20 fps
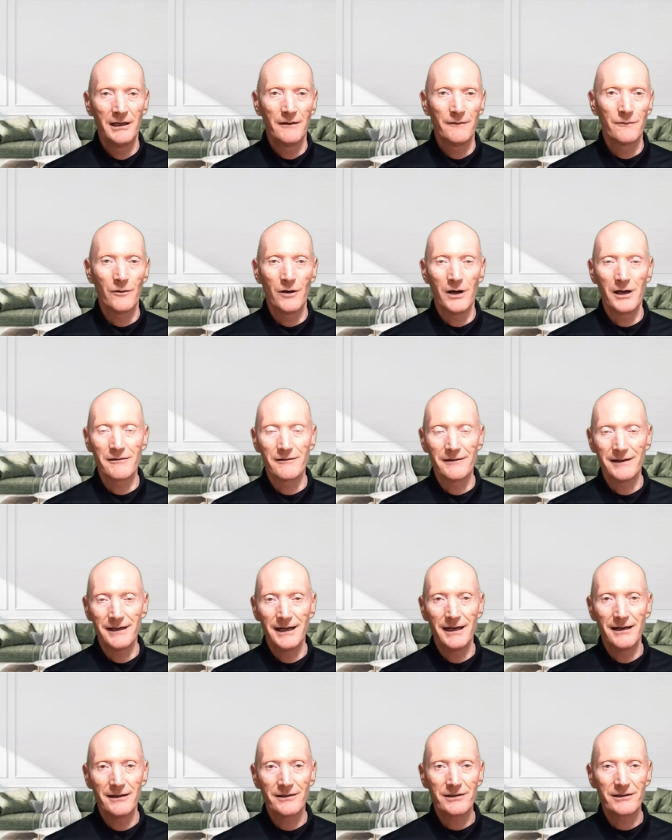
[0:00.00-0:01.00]

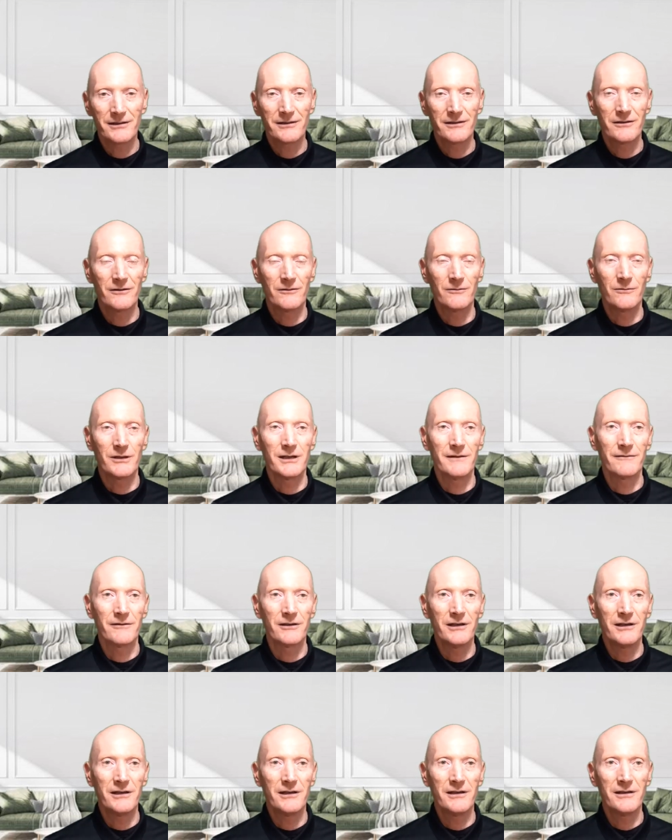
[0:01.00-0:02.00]
400,000, or whatever
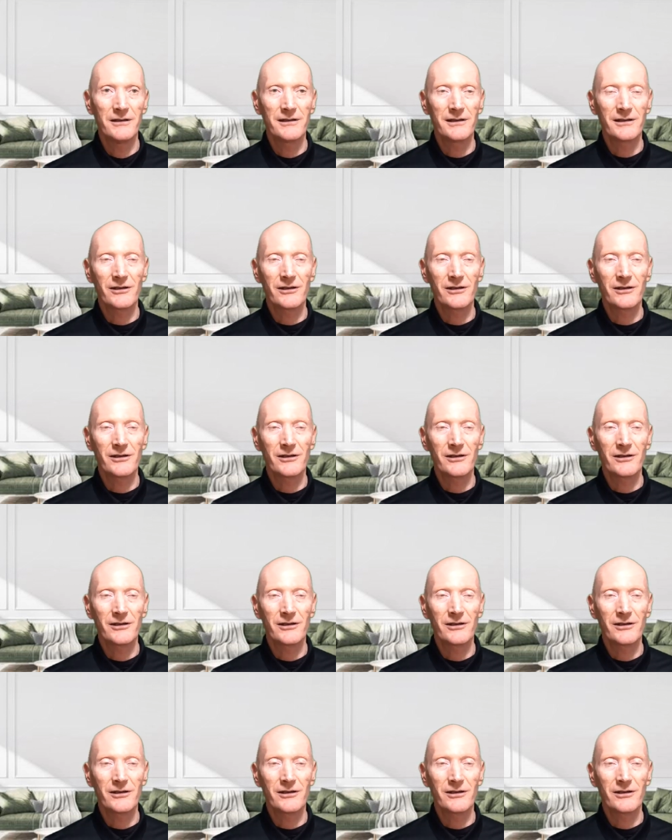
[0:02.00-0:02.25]
it is.